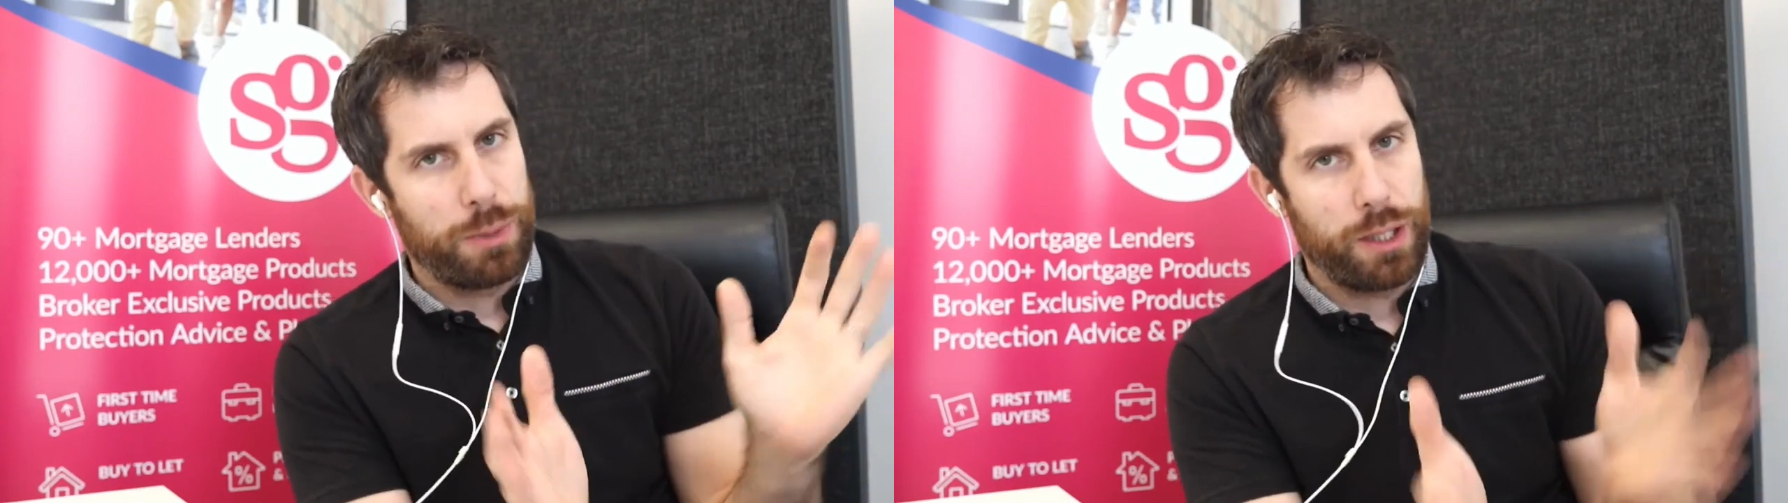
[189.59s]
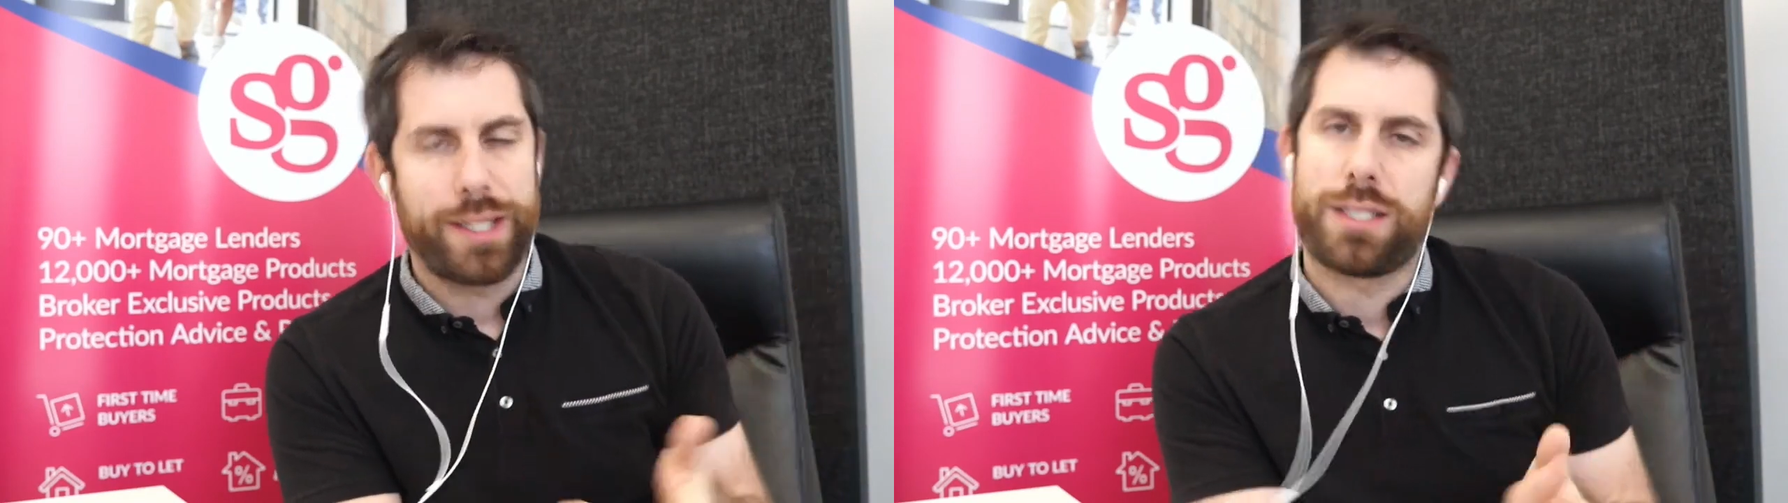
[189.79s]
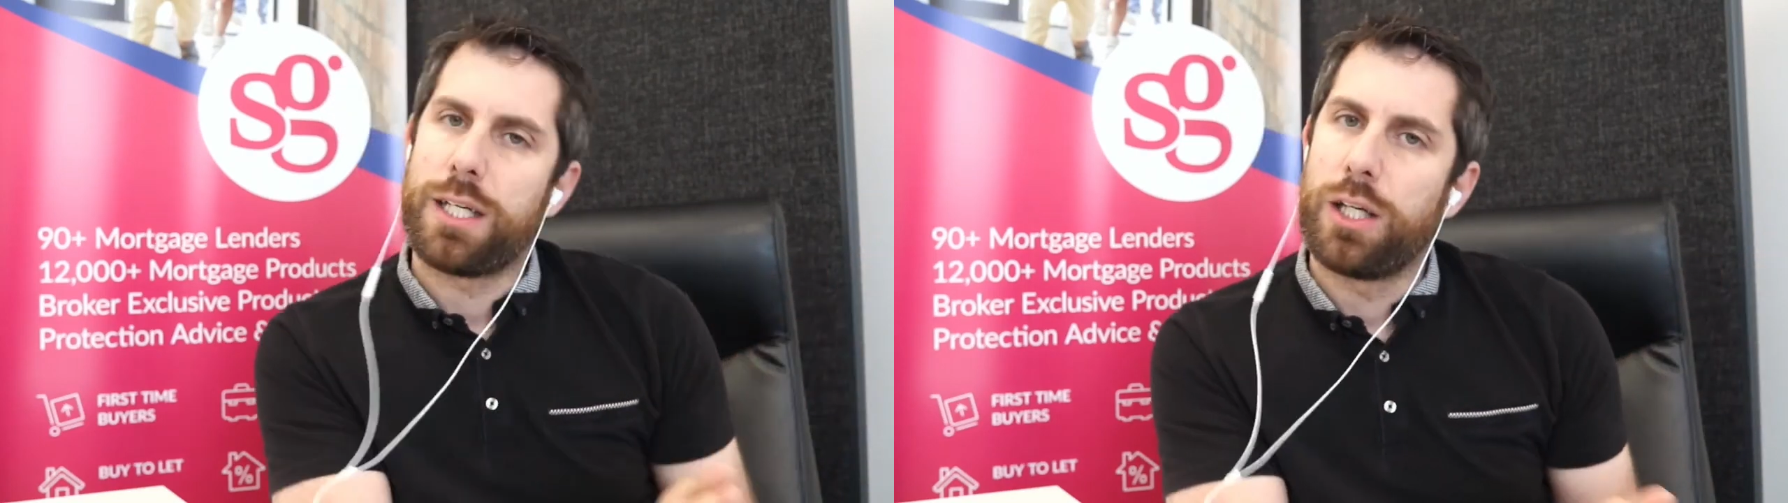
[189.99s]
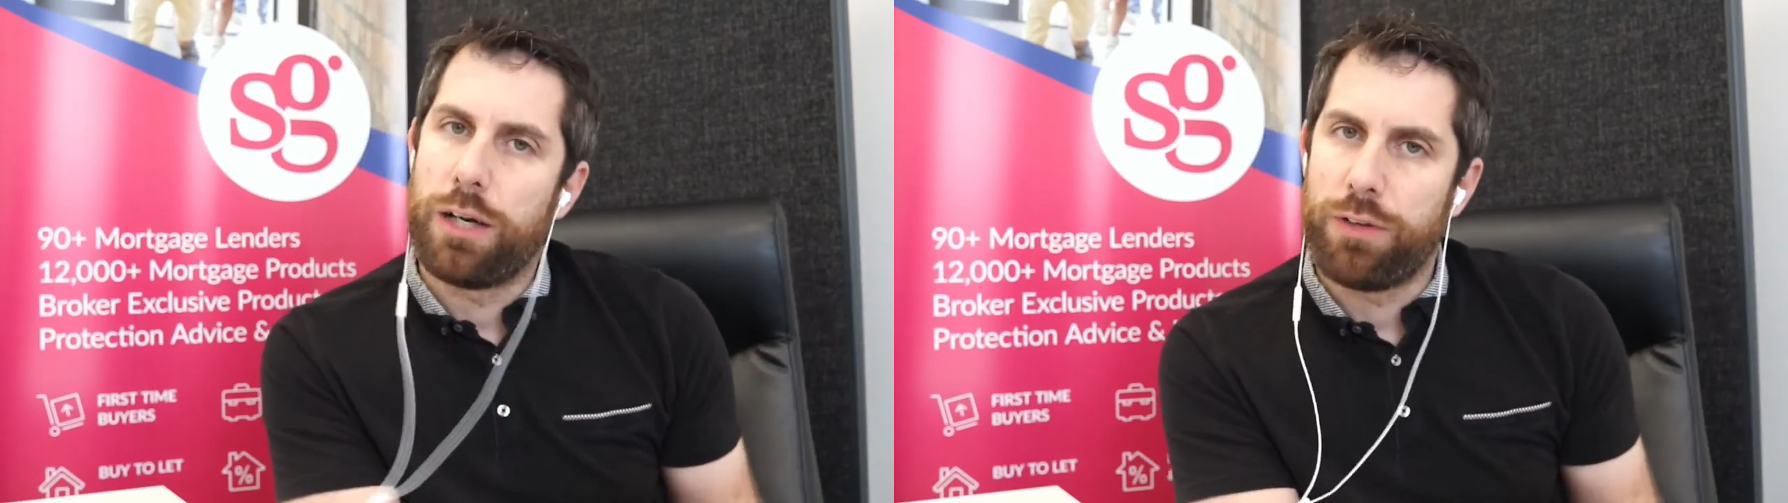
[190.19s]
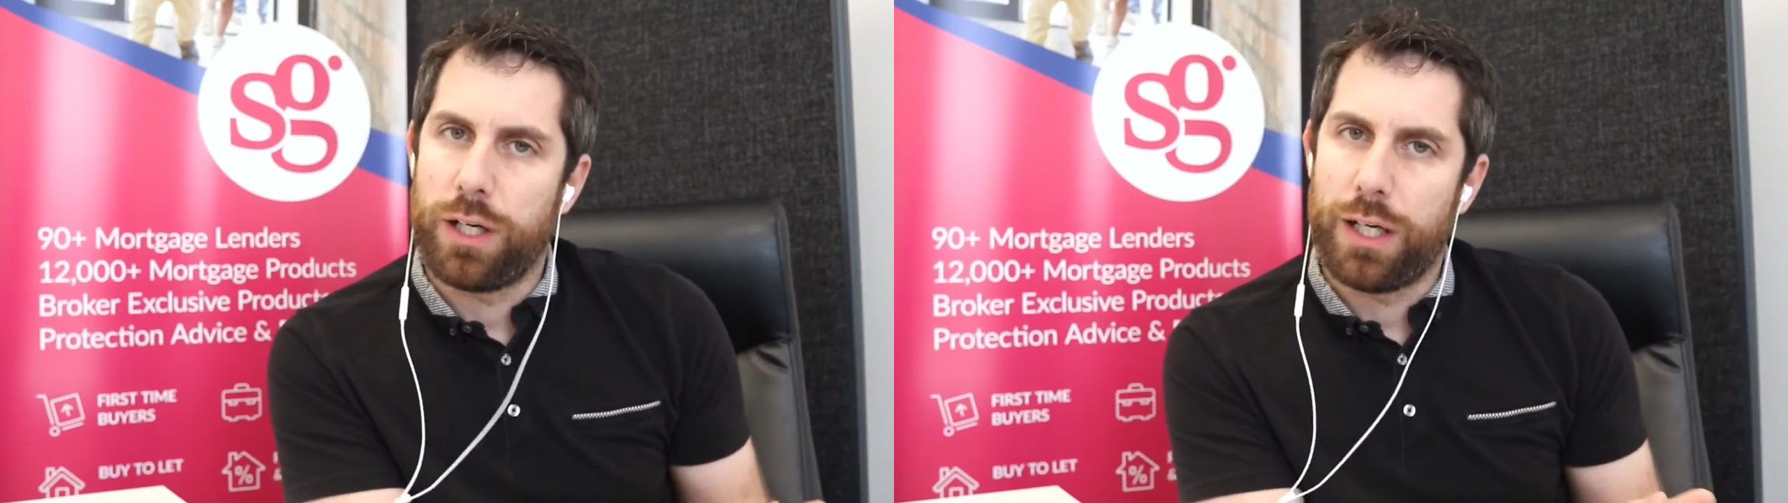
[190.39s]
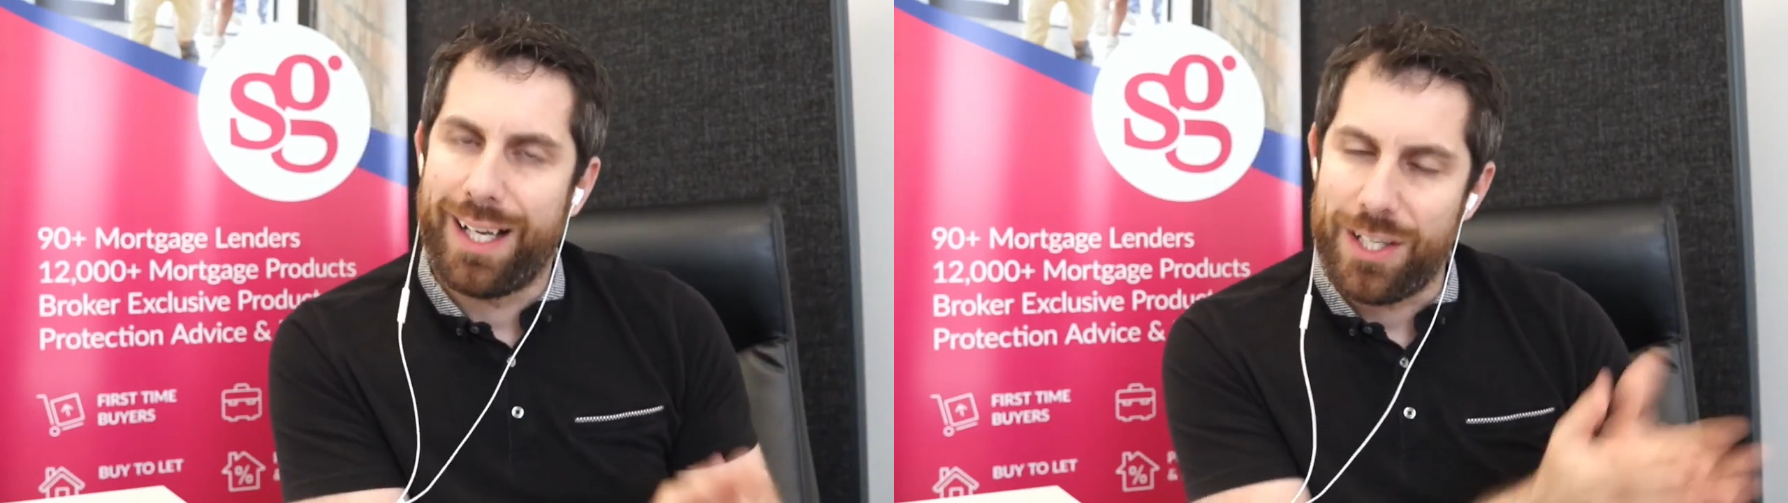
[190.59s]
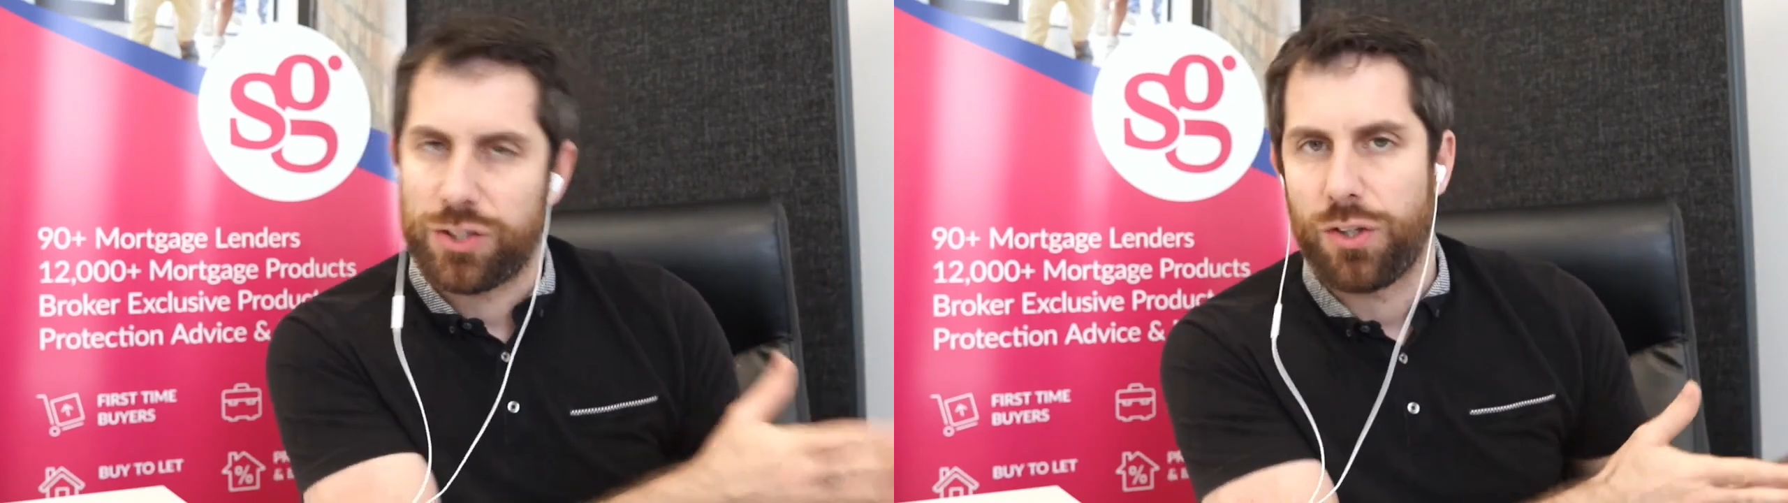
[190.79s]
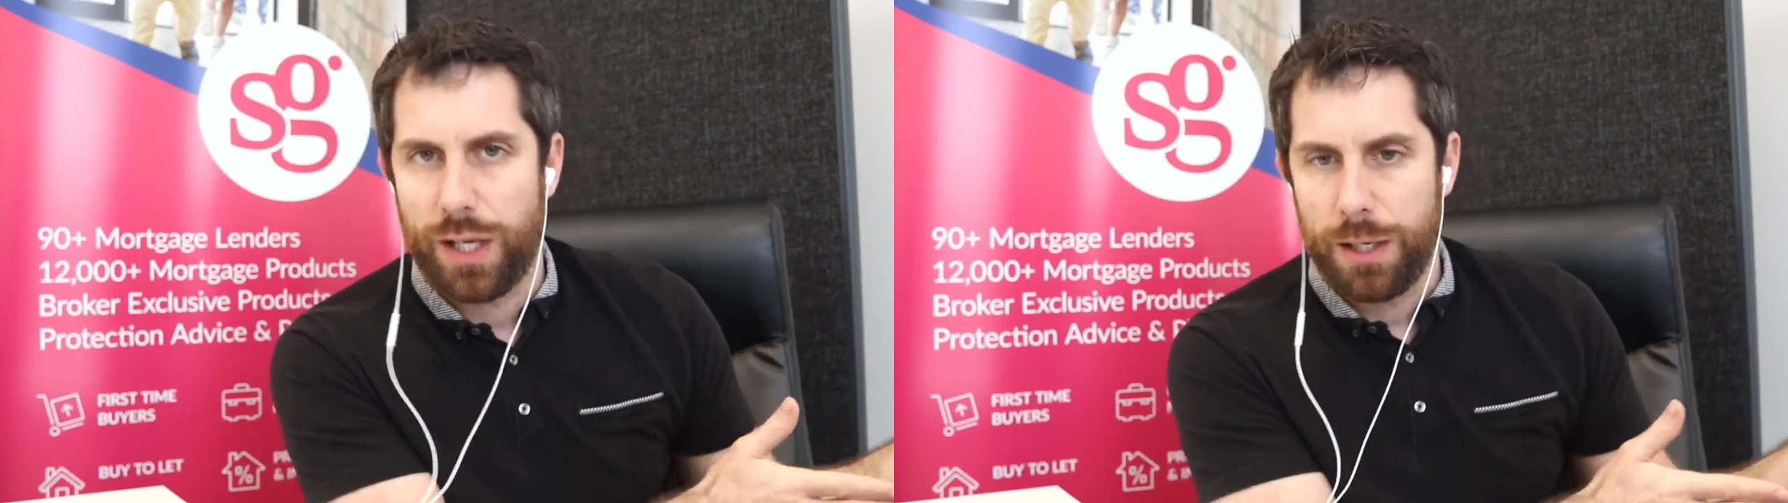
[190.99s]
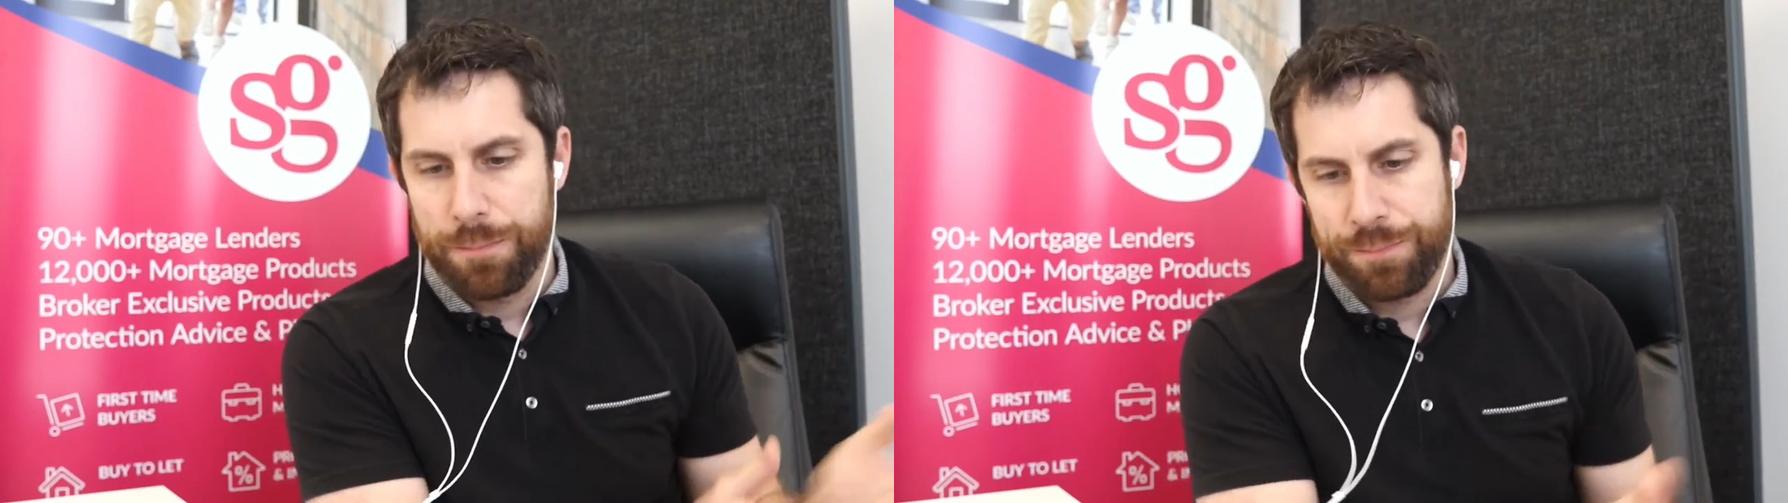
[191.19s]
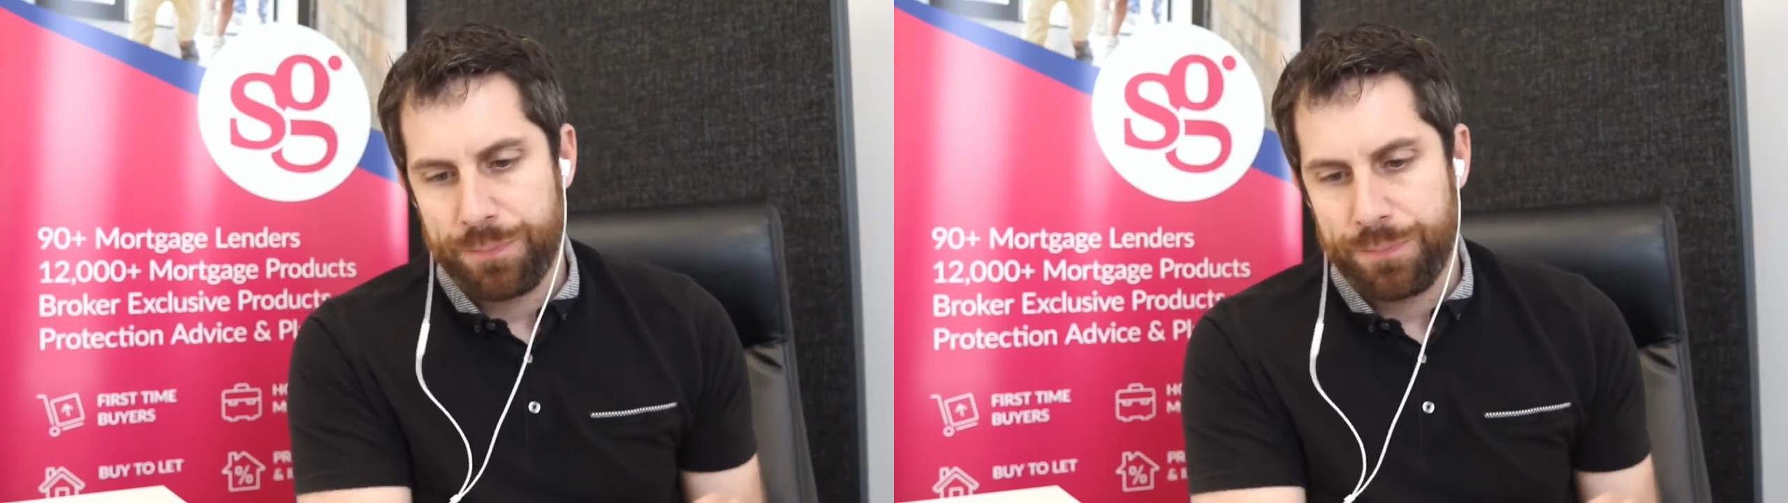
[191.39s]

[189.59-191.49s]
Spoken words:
But let's say you have a history